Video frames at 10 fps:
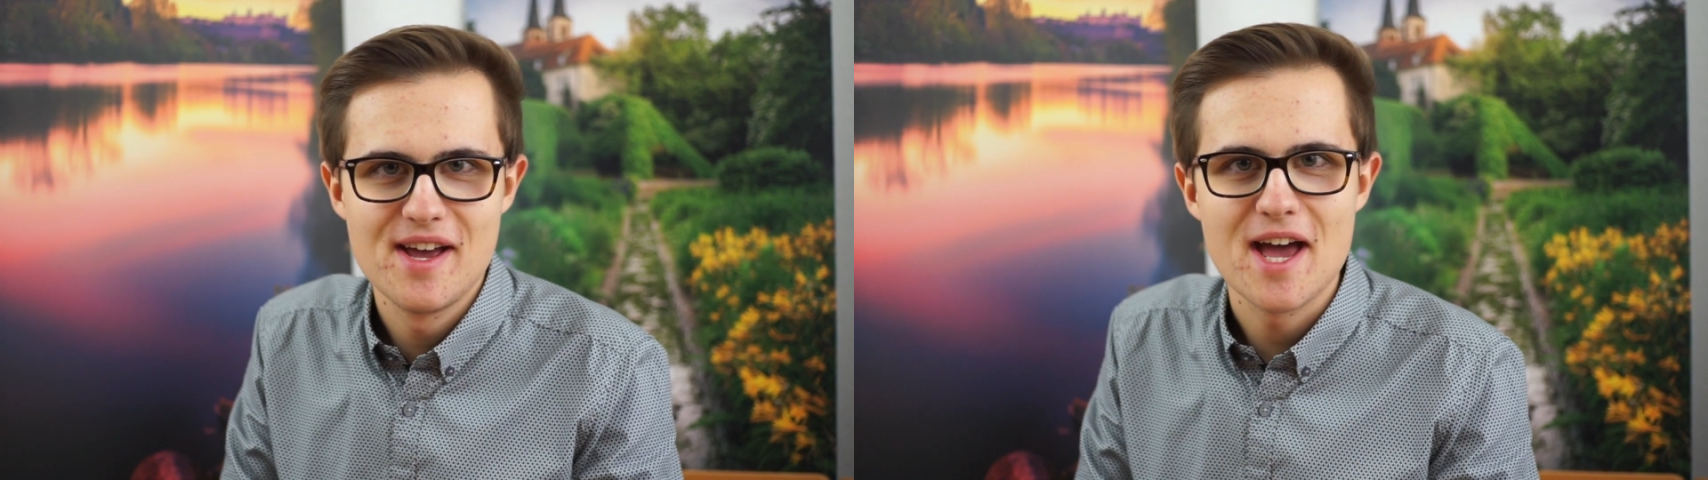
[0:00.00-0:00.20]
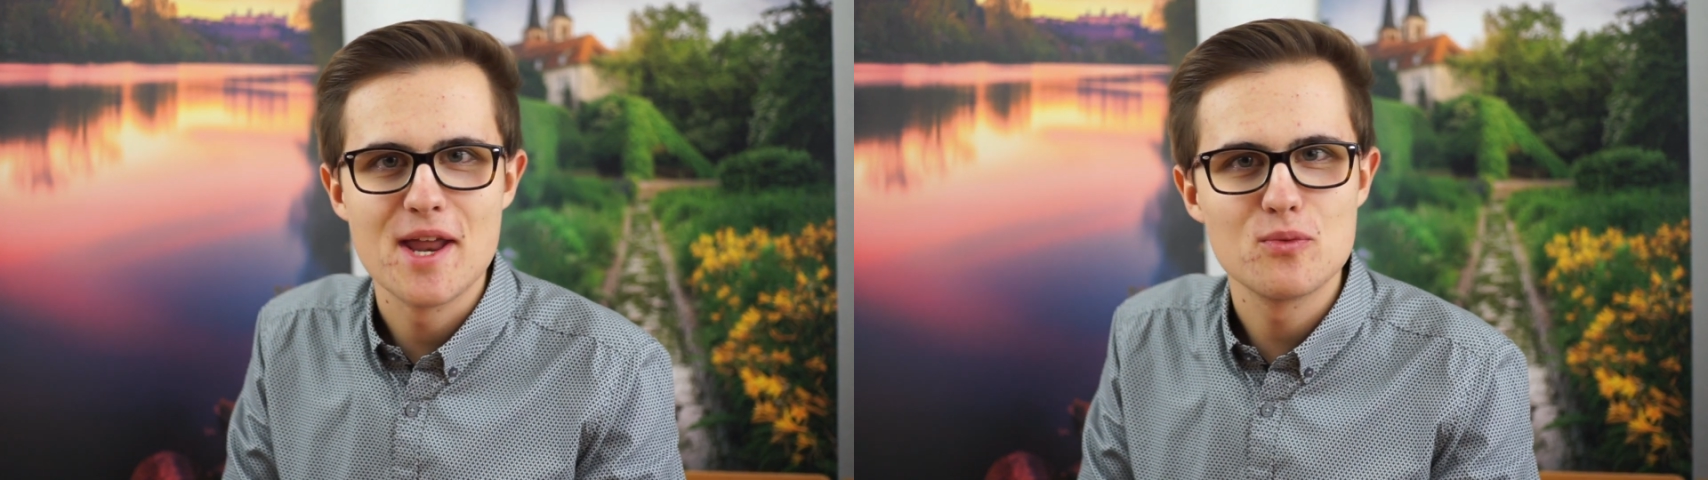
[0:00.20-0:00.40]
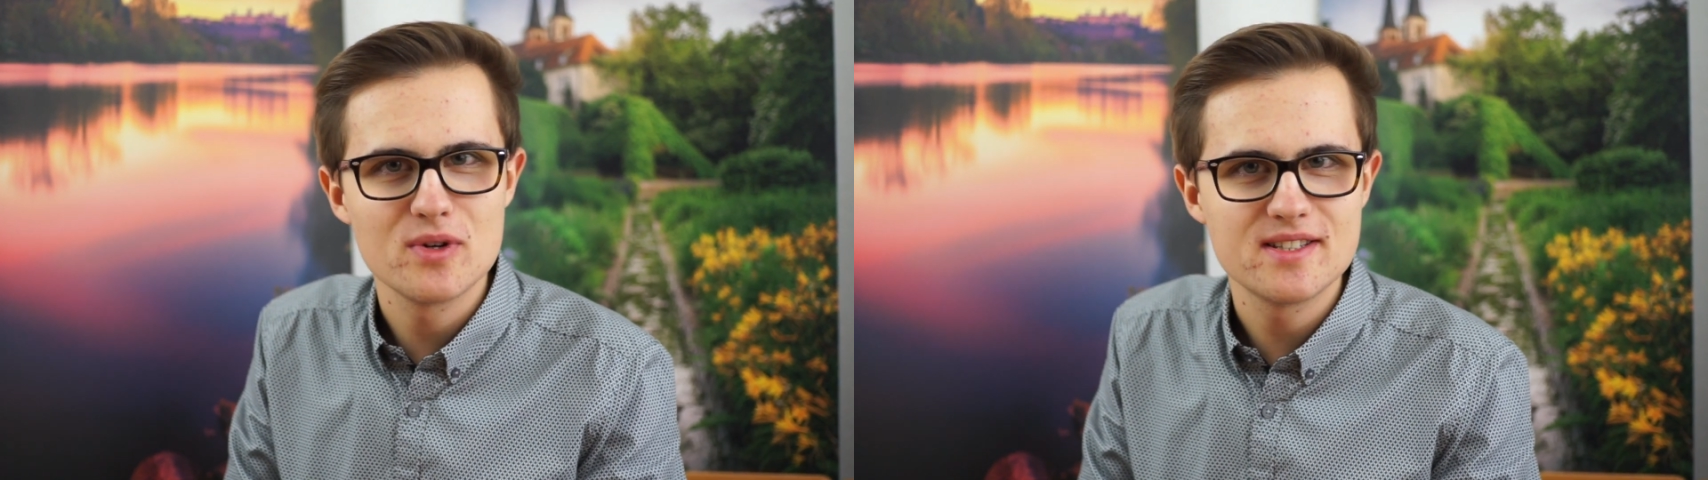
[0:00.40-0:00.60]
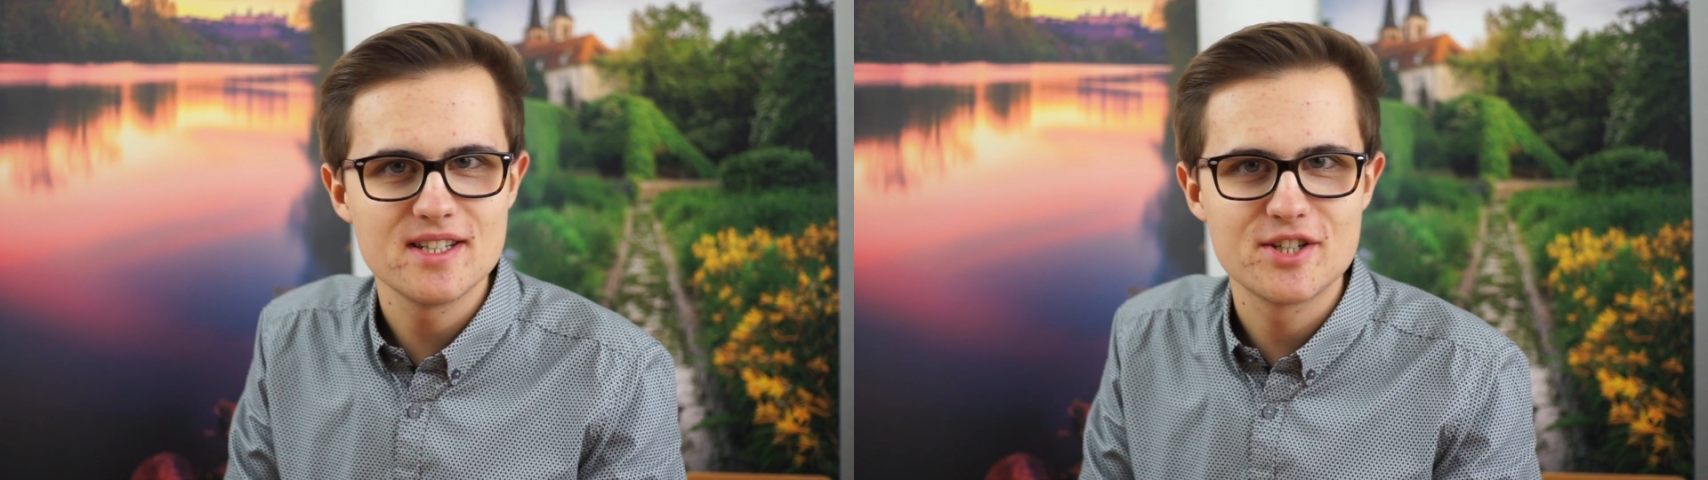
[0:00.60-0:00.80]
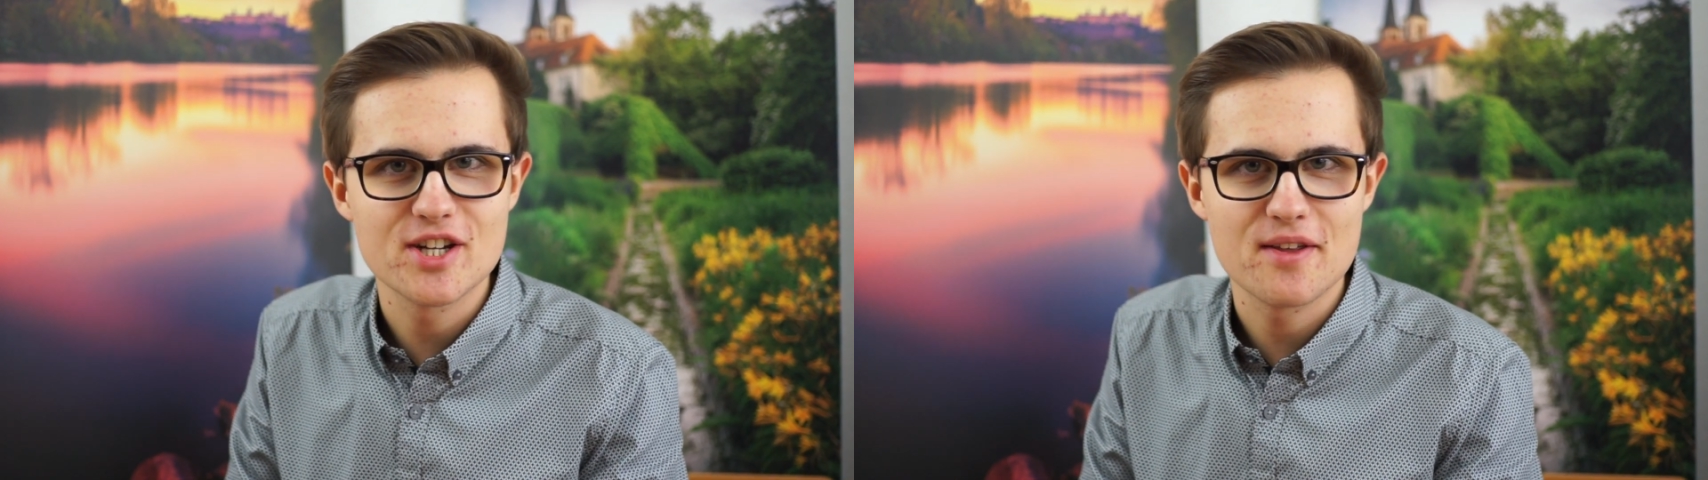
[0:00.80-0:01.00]
and we
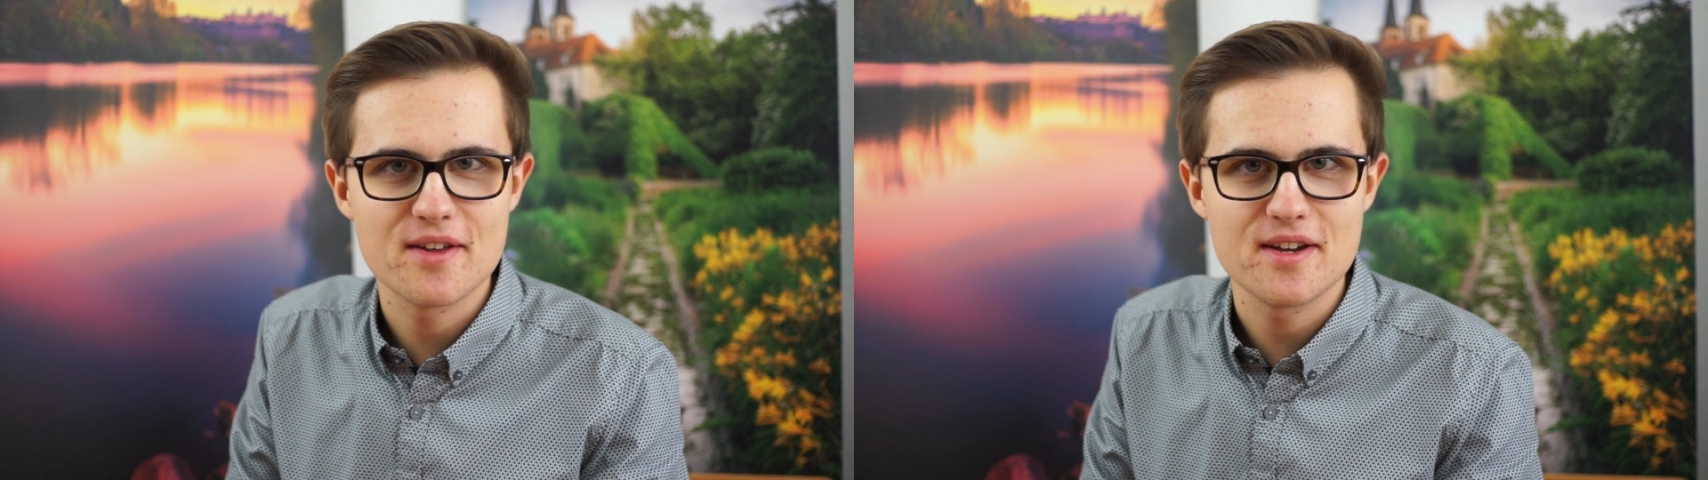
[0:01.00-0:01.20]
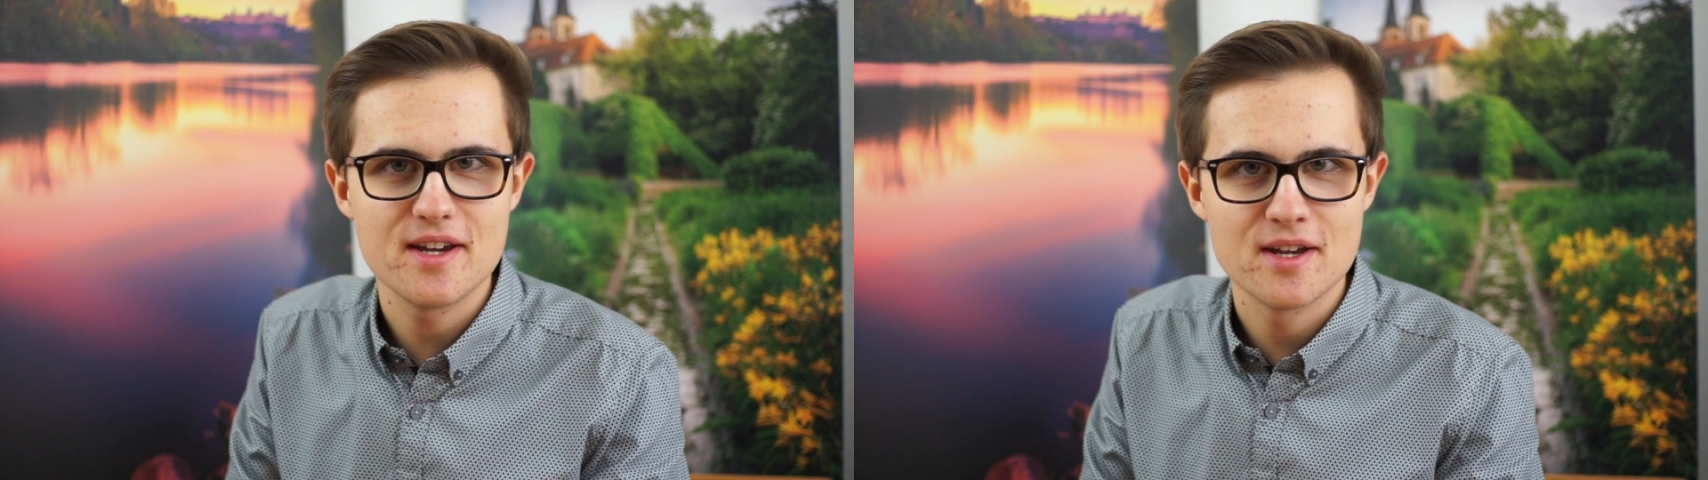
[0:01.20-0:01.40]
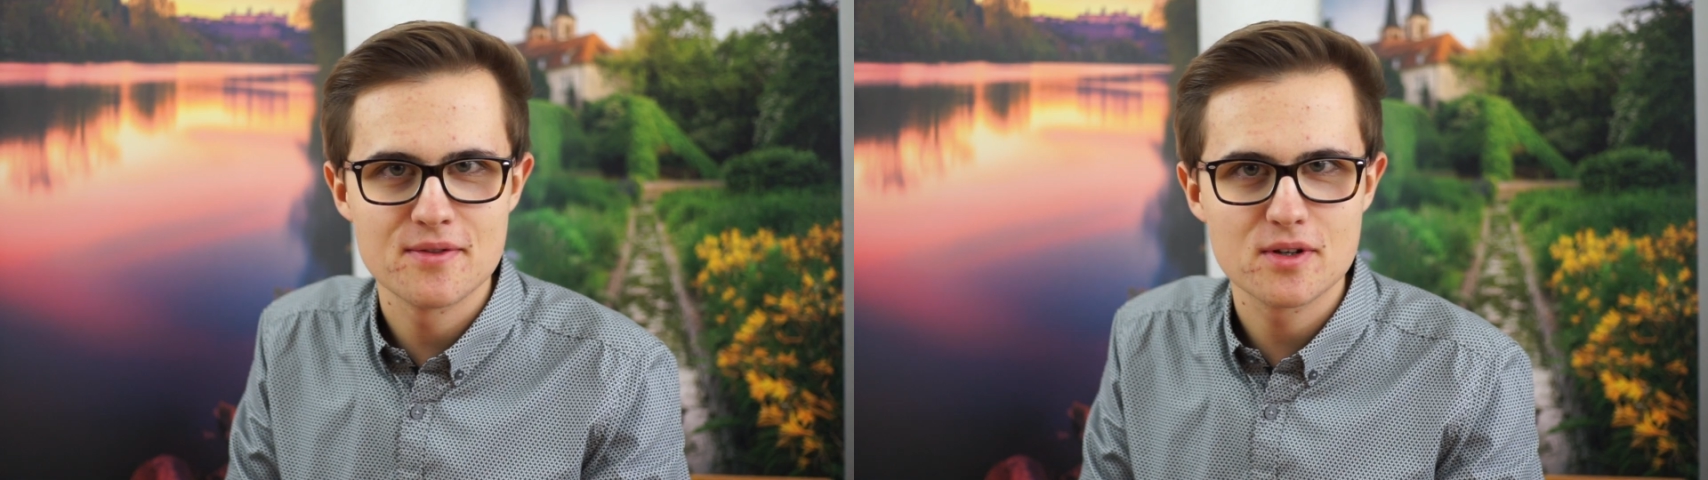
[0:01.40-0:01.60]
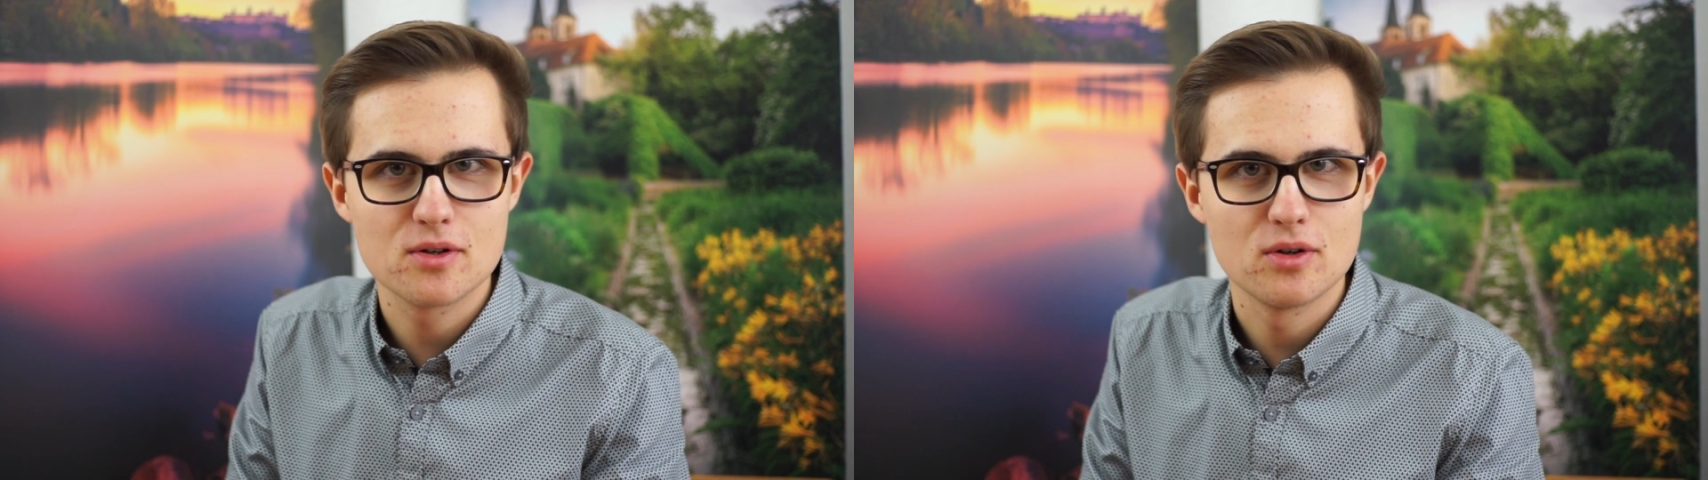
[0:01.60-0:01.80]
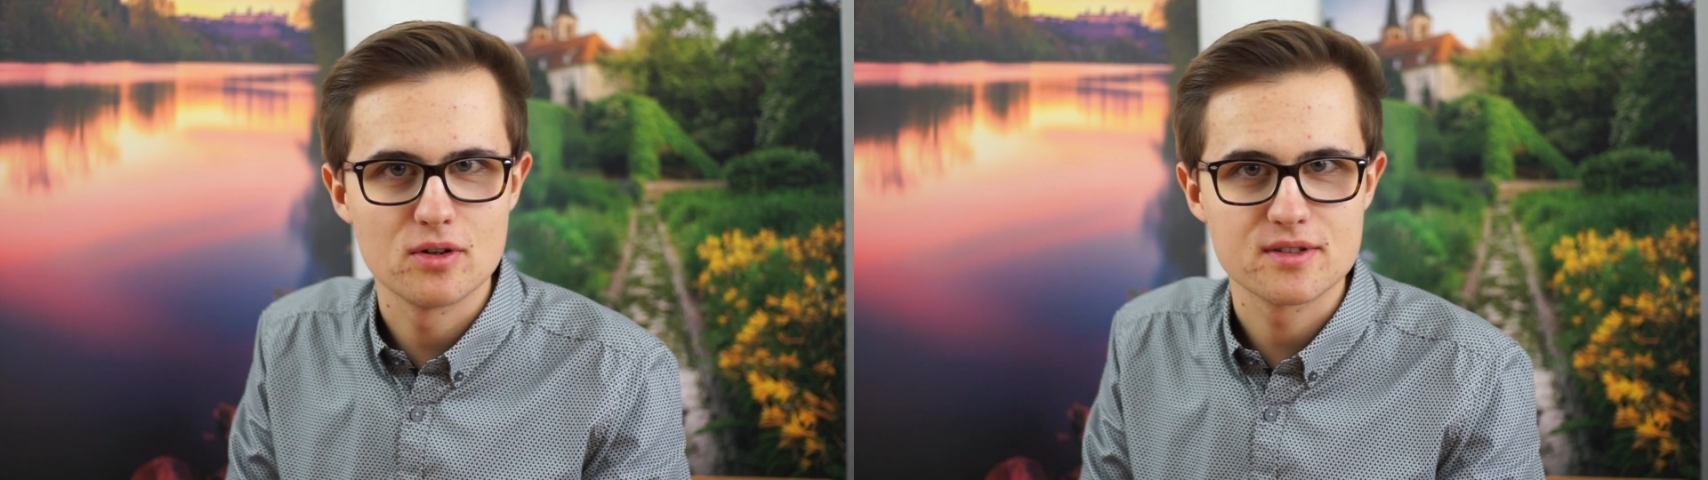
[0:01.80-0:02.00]
see each other in the
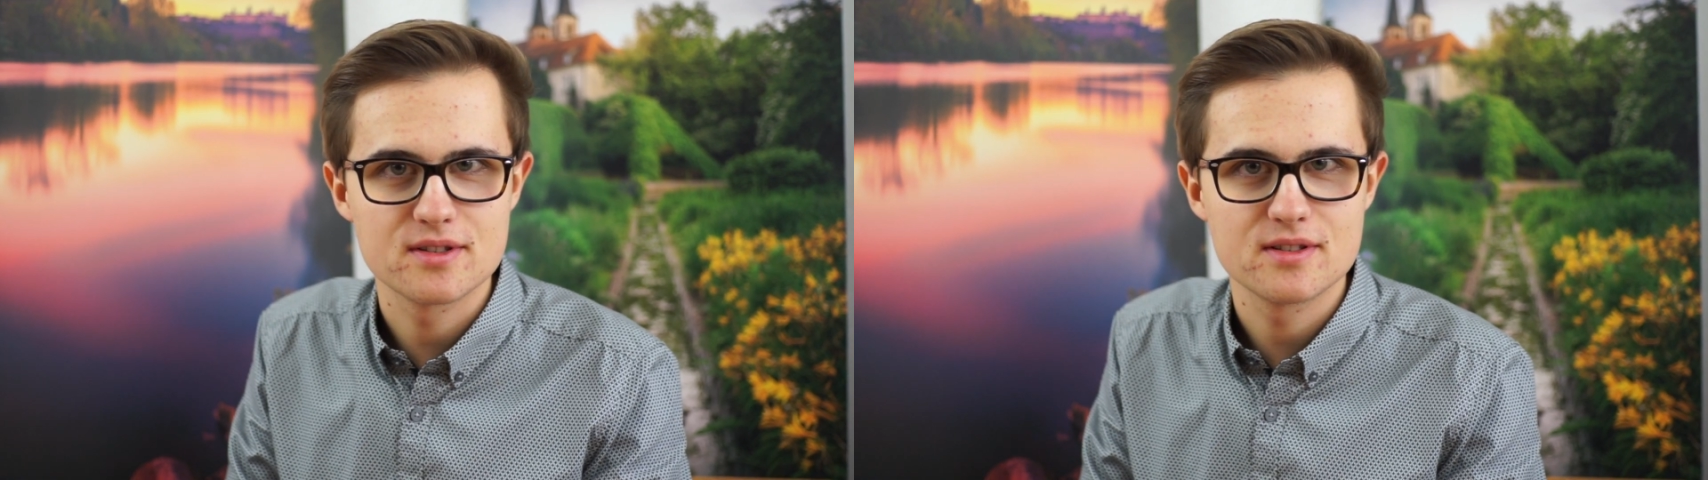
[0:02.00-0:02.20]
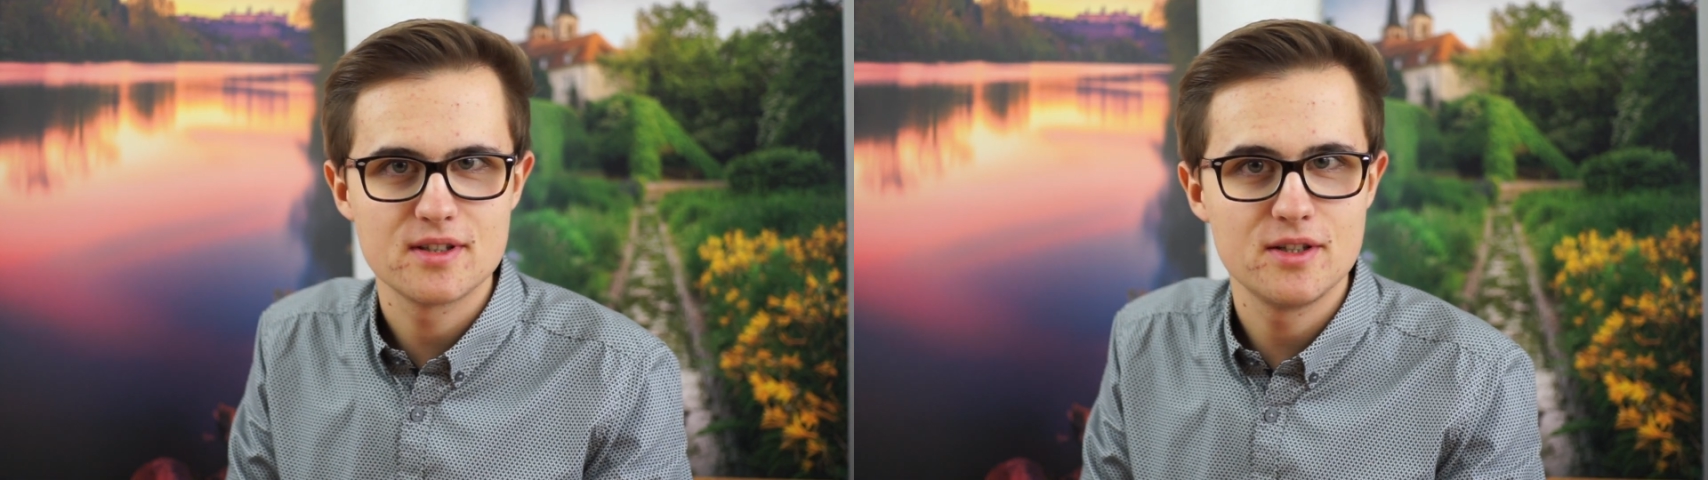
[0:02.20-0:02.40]
course.